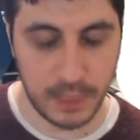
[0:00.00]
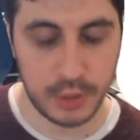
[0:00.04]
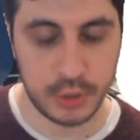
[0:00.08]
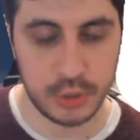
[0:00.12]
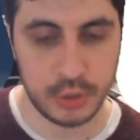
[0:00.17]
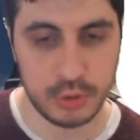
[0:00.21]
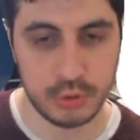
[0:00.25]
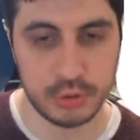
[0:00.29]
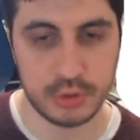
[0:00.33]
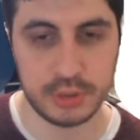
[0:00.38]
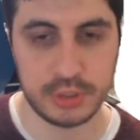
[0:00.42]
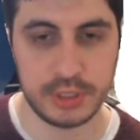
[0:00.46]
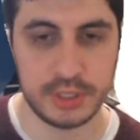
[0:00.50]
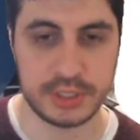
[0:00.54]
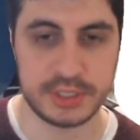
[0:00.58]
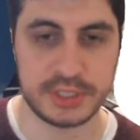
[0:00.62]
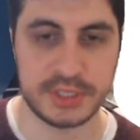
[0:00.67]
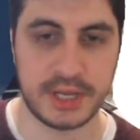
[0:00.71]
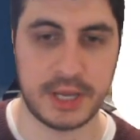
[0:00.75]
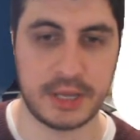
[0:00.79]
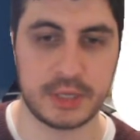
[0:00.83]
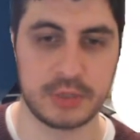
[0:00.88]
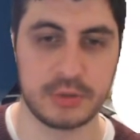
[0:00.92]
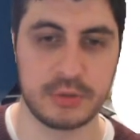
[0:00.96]
usually it's
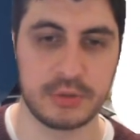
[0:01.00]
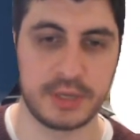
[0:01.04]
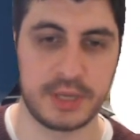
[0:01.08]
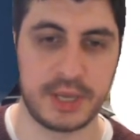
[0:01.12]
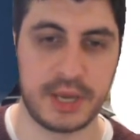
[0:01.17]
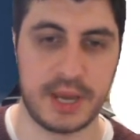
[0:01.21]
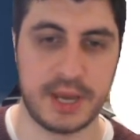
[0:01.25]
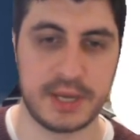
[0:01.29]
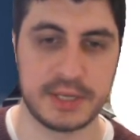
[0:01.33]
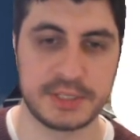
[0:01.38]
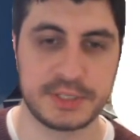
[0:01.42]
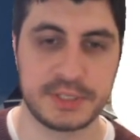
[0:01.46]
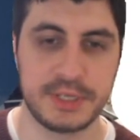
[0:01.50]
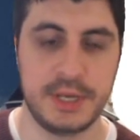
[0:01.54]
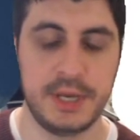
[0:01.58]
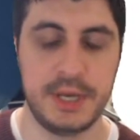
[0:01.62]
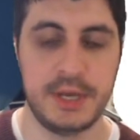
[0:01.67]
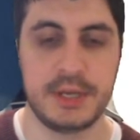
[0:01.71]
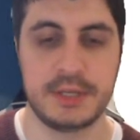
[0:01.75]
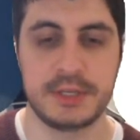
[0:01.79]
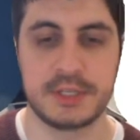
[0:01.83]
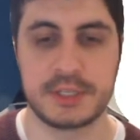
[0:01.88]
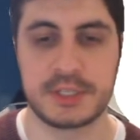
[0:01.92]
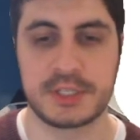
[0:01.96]
natural gas,
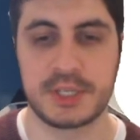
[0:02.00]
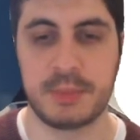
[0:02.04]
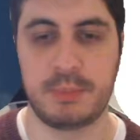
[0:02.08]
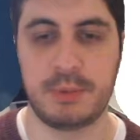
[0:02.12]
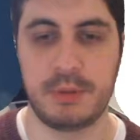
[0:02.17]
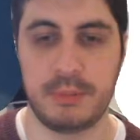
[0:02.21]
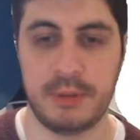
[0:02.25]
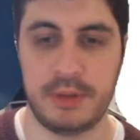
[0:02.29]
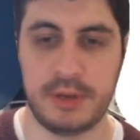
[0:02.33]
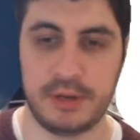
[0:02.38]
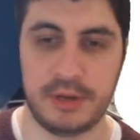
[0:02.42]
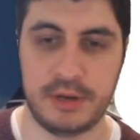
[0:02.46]
to supplement